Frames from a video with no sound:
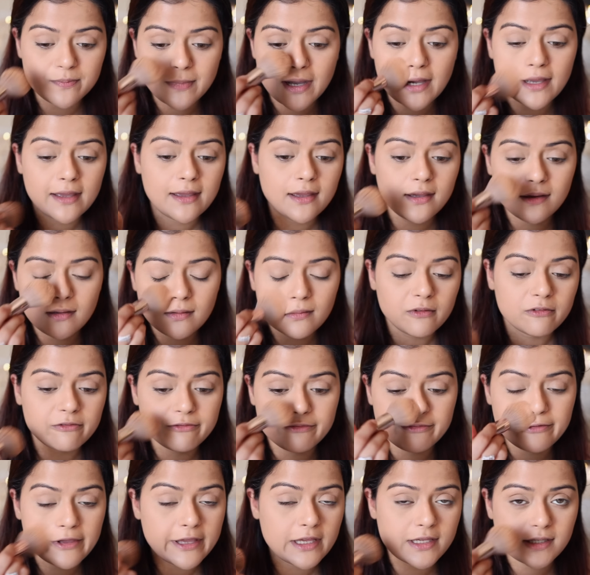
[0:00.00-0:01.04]
my
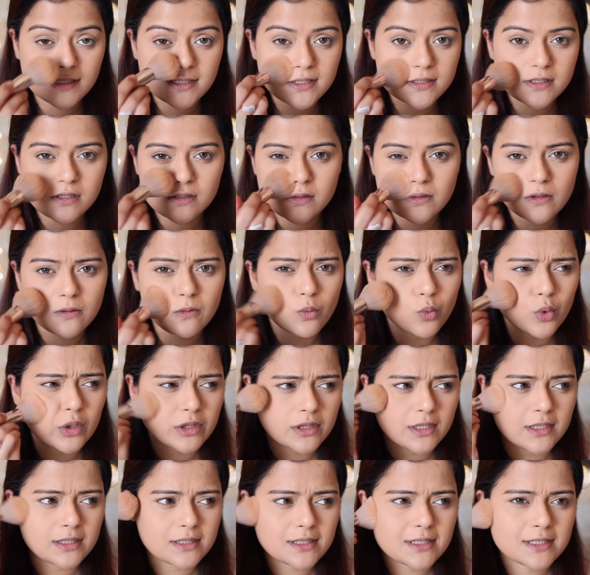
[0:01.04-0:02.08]
face
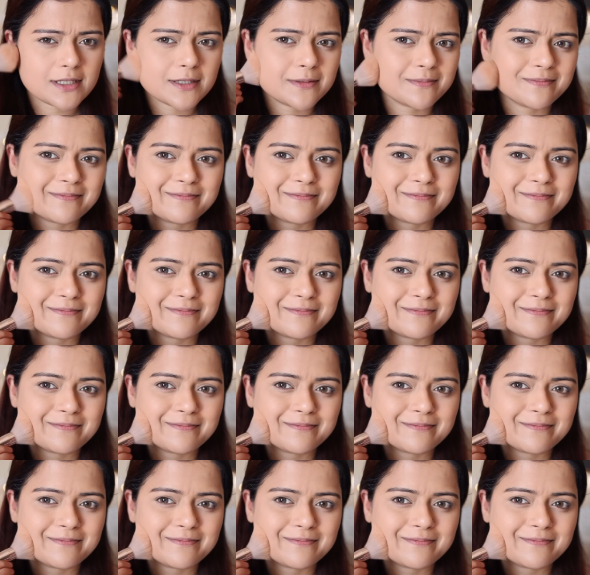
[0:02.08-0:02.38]
with it.